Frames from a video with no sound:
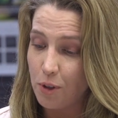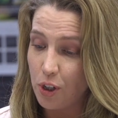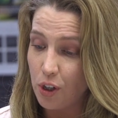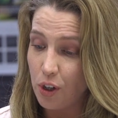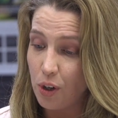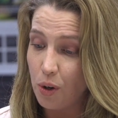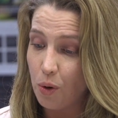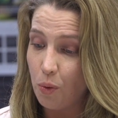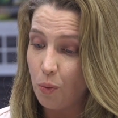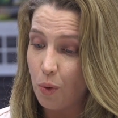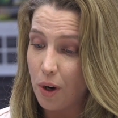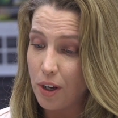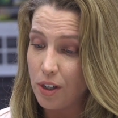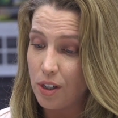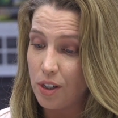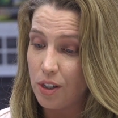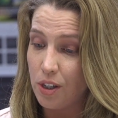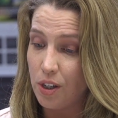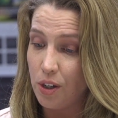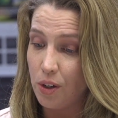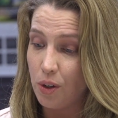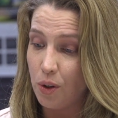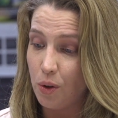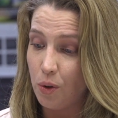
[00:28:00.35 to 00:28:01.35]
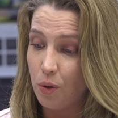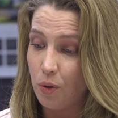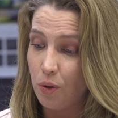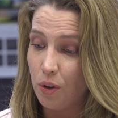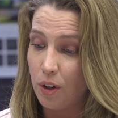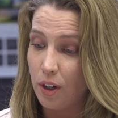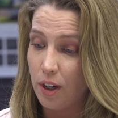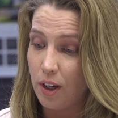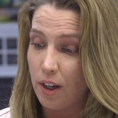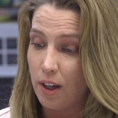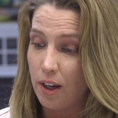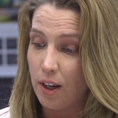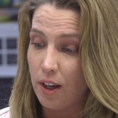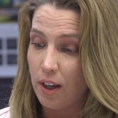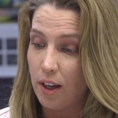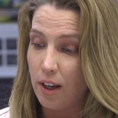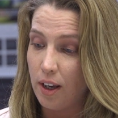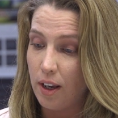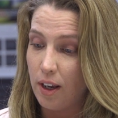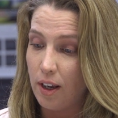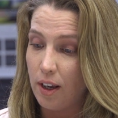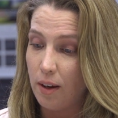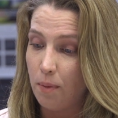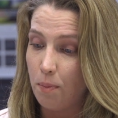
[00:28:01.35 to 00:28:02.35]
2 was to
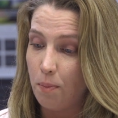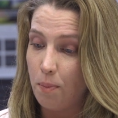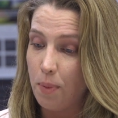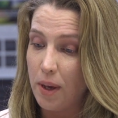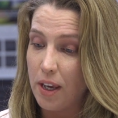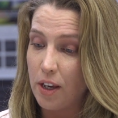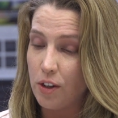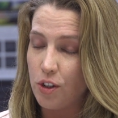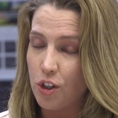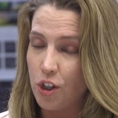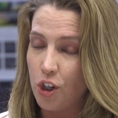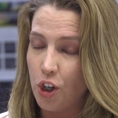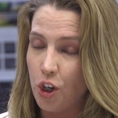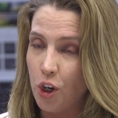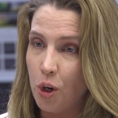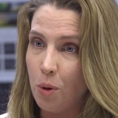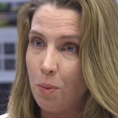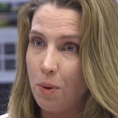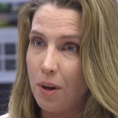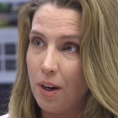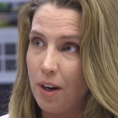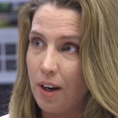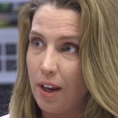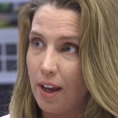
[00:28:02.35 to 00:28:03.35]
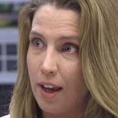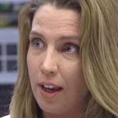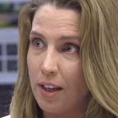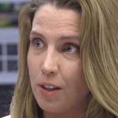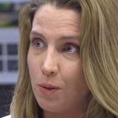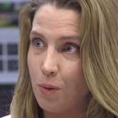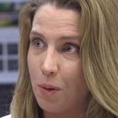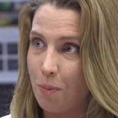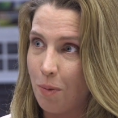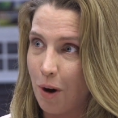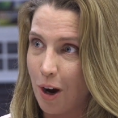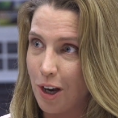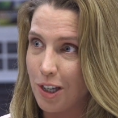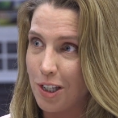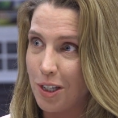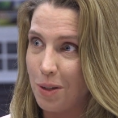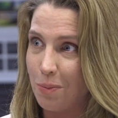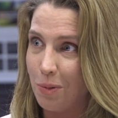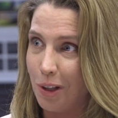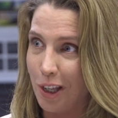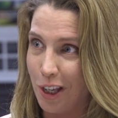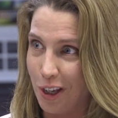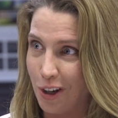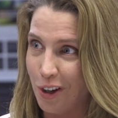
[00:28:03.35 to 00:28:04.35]
be as human as we
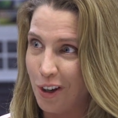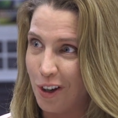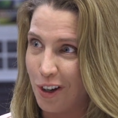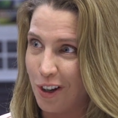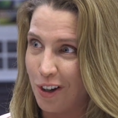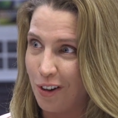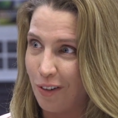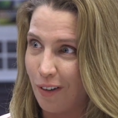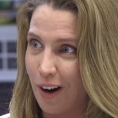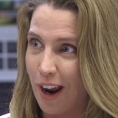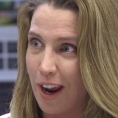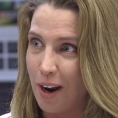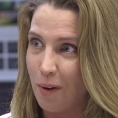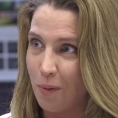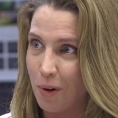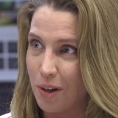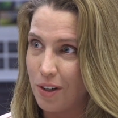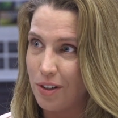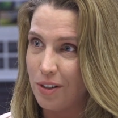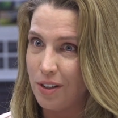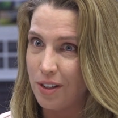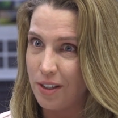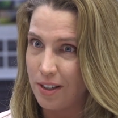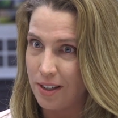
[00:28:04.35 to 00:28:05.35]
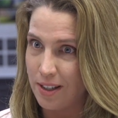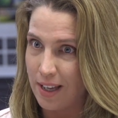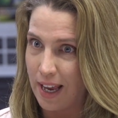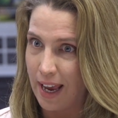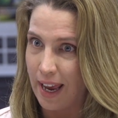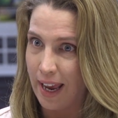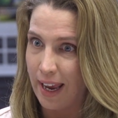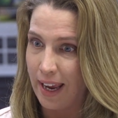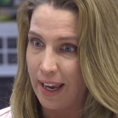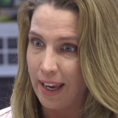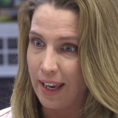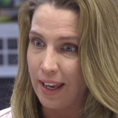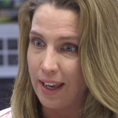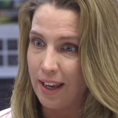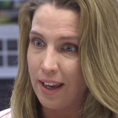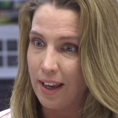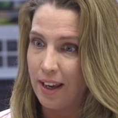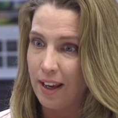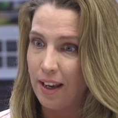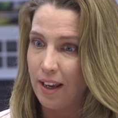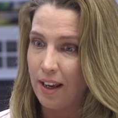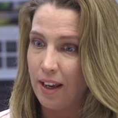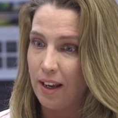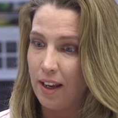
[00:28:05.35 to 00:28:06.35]
possibly could, right? Was to say,
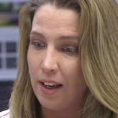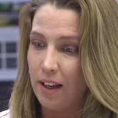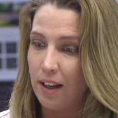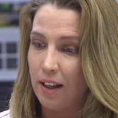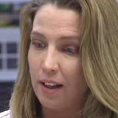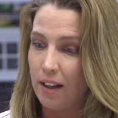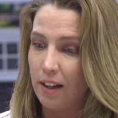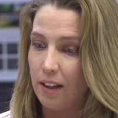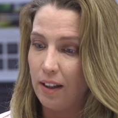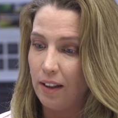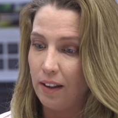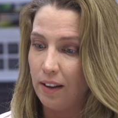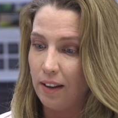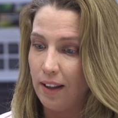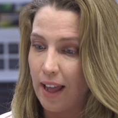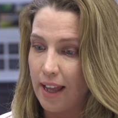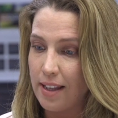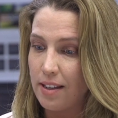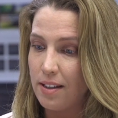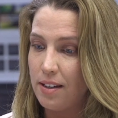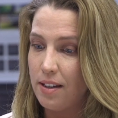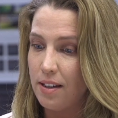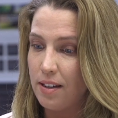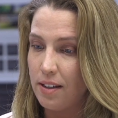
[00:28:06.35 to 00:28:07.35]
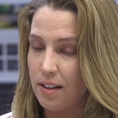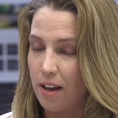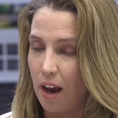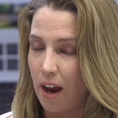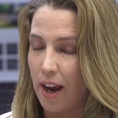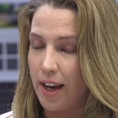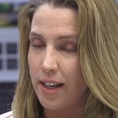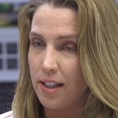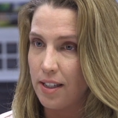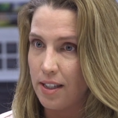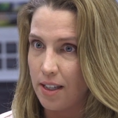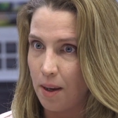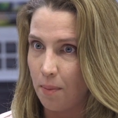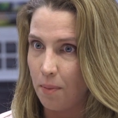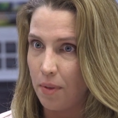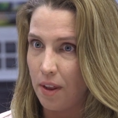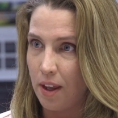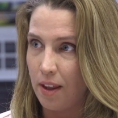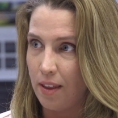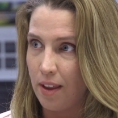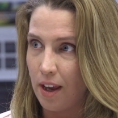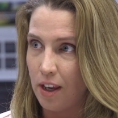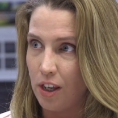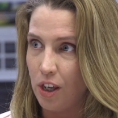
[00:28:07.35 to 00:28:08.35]
let's design
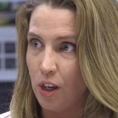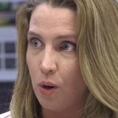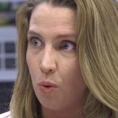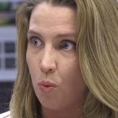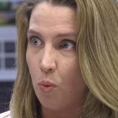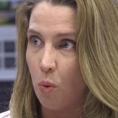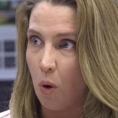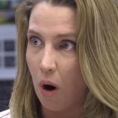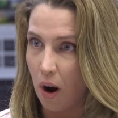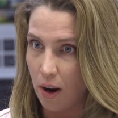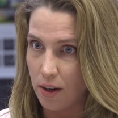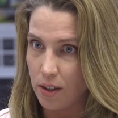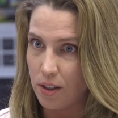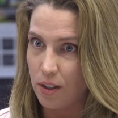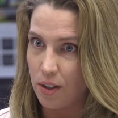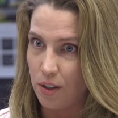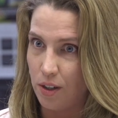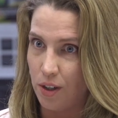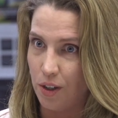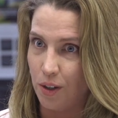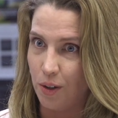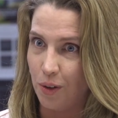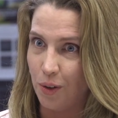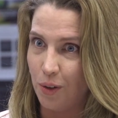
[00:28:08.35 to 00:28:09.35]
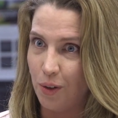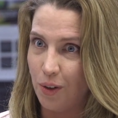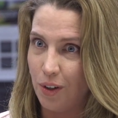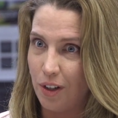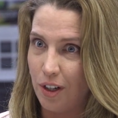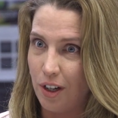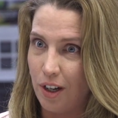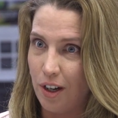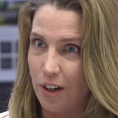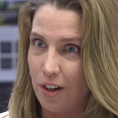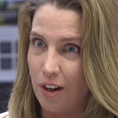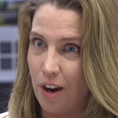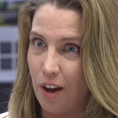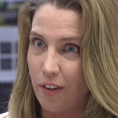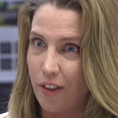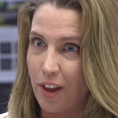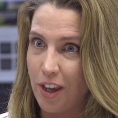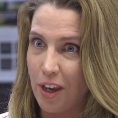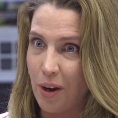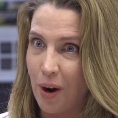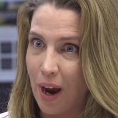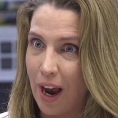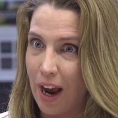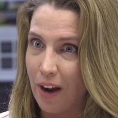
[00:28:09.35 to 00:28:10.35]
something that you want to do, not that
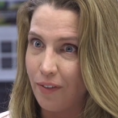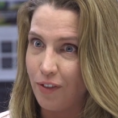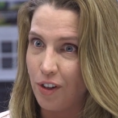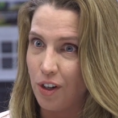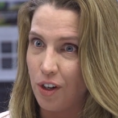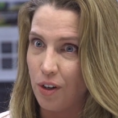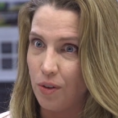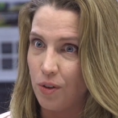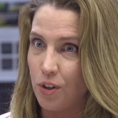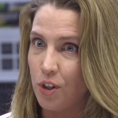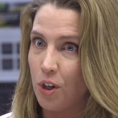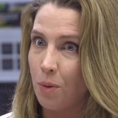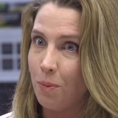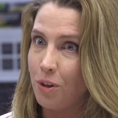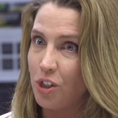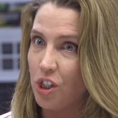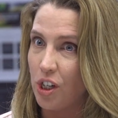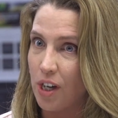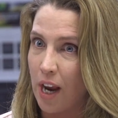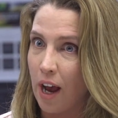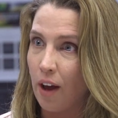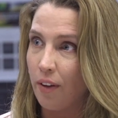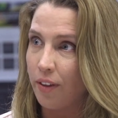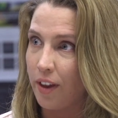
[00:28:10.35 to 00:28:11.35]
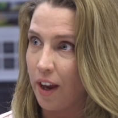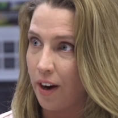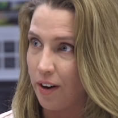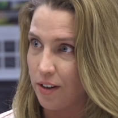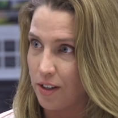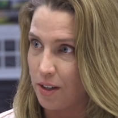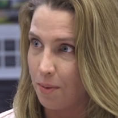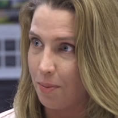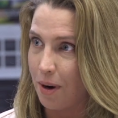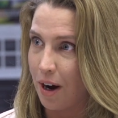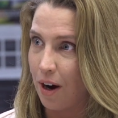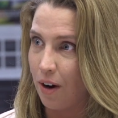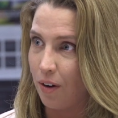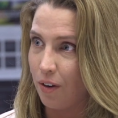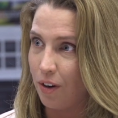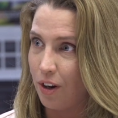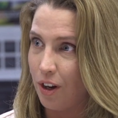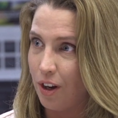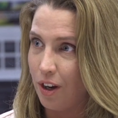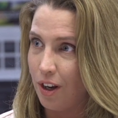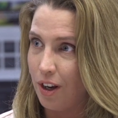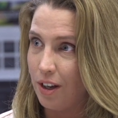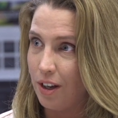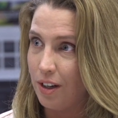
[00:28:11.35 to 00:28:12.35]
you have to do. So much in healthcare is about
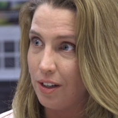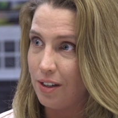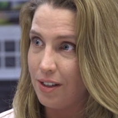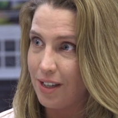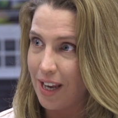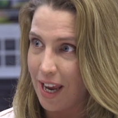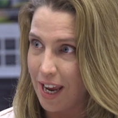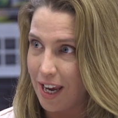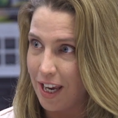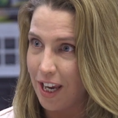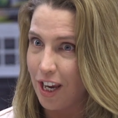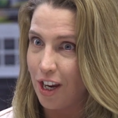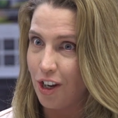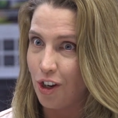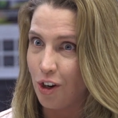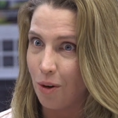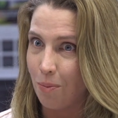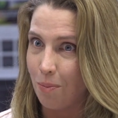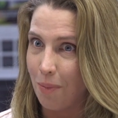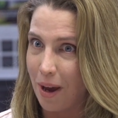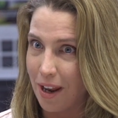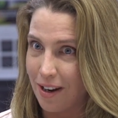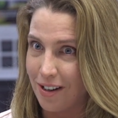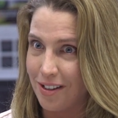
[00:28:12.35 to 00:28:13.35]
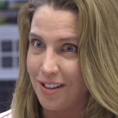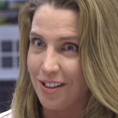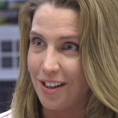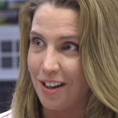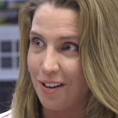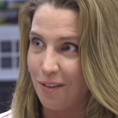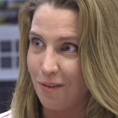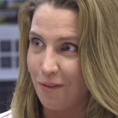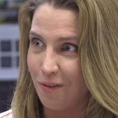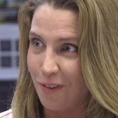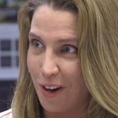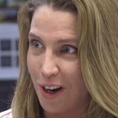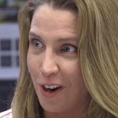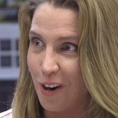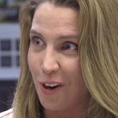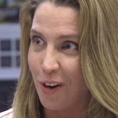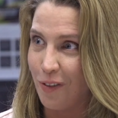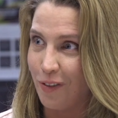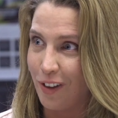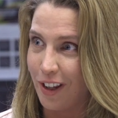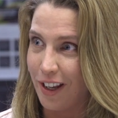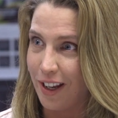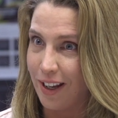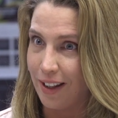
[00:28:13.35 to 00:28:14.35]
taking your medicine,
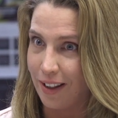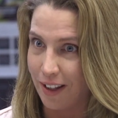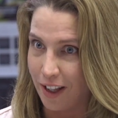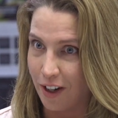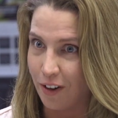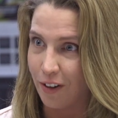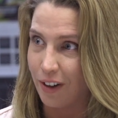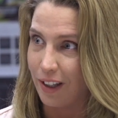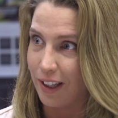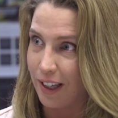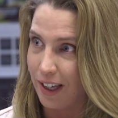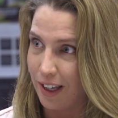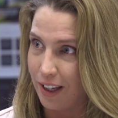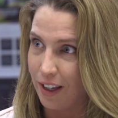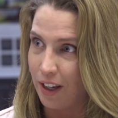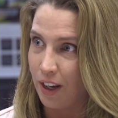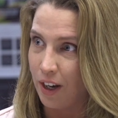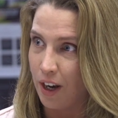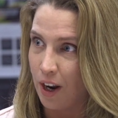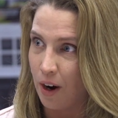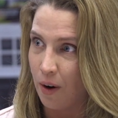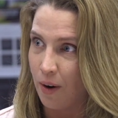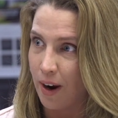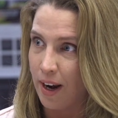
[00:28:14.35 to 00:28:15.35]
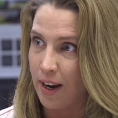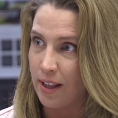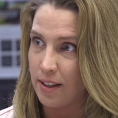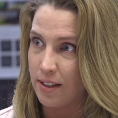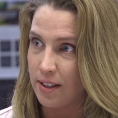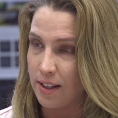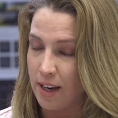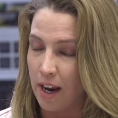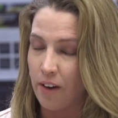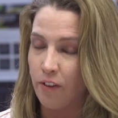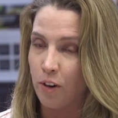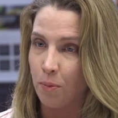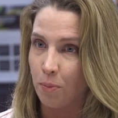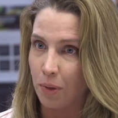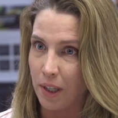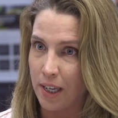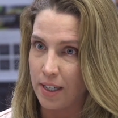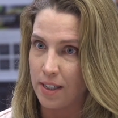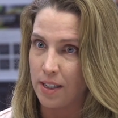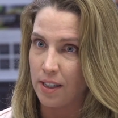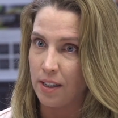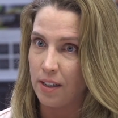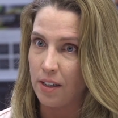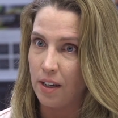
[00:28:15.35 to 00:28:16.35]
figuratively and literally, and it's never
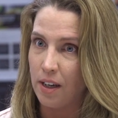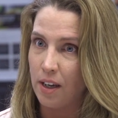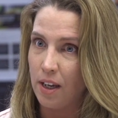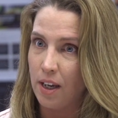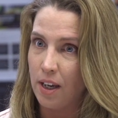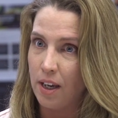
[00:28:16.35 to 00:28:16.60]
pleasant.